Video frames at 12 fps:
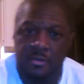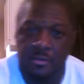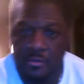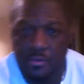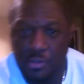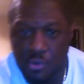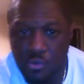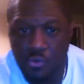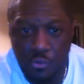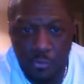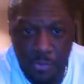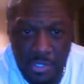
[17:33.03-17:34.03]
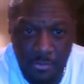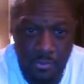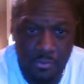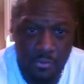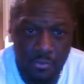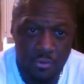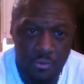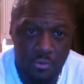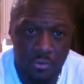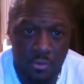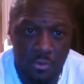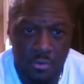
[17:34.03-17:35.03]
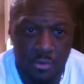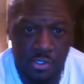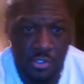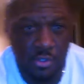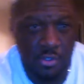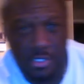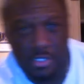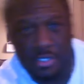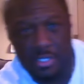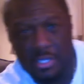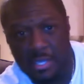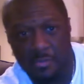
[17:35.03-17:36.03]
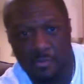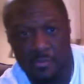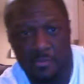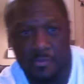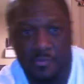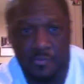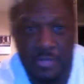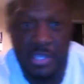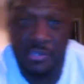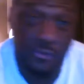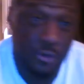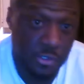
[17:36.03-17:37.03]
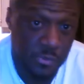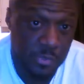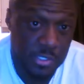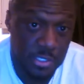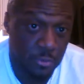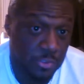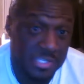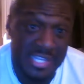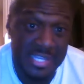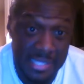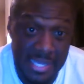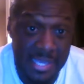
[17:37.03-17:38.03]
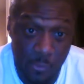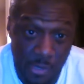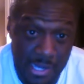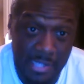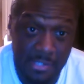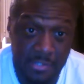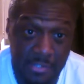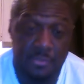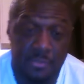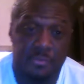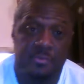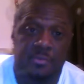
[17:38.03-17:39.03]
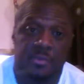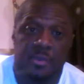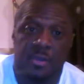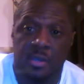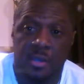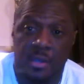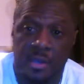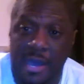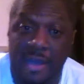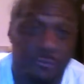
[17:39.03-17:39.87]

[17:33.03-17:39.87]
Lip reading: the Kuku people started the game, as far as we know, DNA wise. I've